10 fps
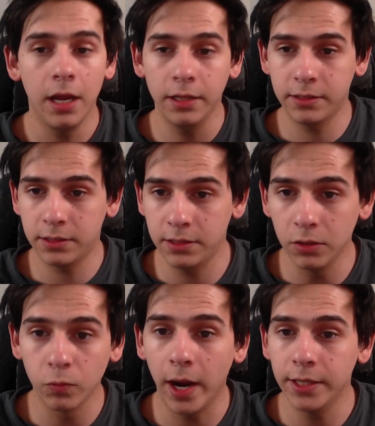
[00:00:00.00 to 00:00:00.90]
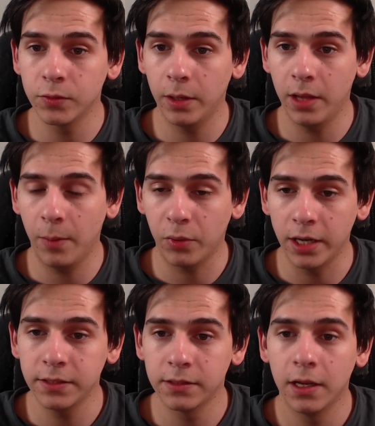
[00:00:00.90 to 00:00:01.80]
It still rides around that
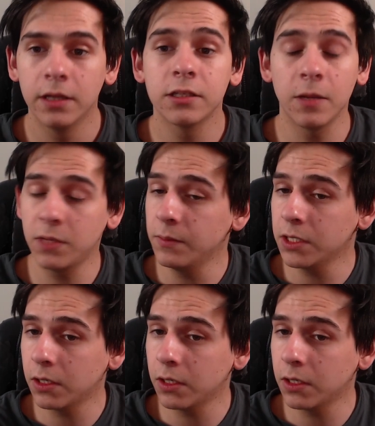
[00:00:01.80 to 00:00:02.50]
price. Sometimes